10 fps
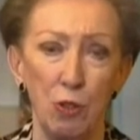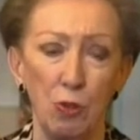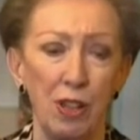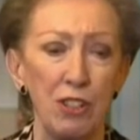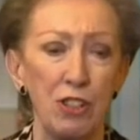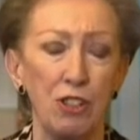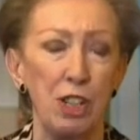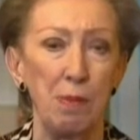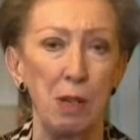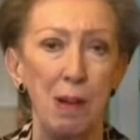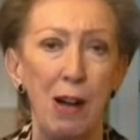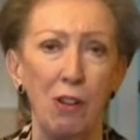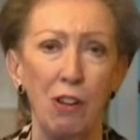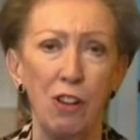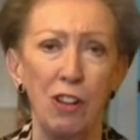all that screaming about
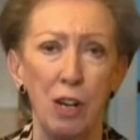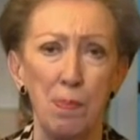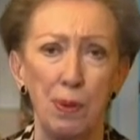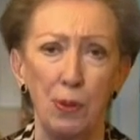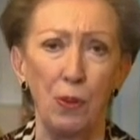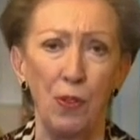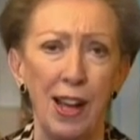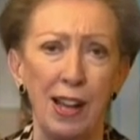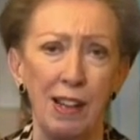lock her up and all that